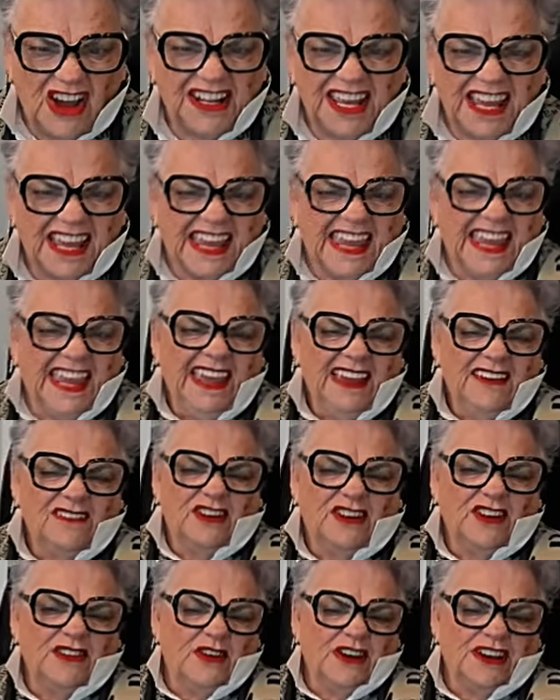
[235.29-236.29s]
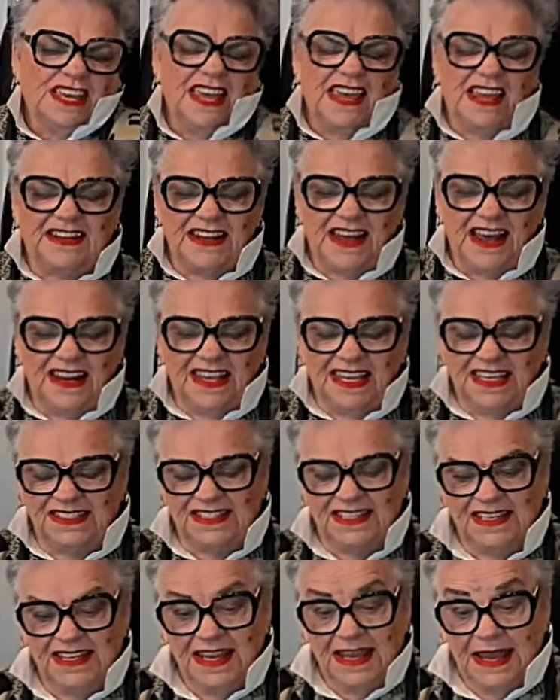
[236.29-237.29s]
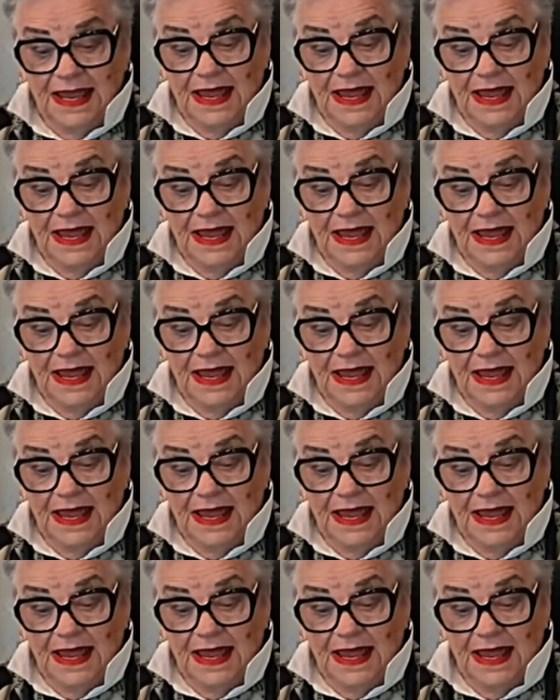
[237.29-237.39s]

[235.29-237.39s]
I don't care. I don't care, darlings.